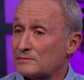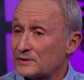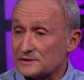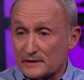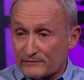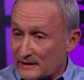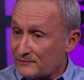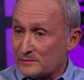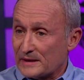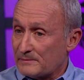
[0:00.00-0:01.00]
person I've
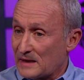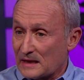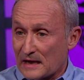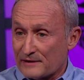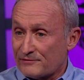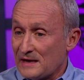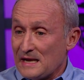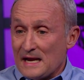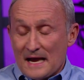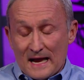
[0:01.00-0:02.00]
ever met in my life.
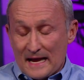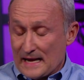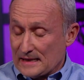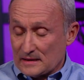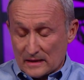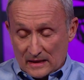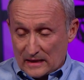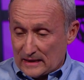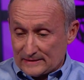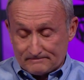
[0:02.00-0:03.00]
And
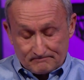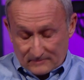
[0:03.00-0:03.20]
uh,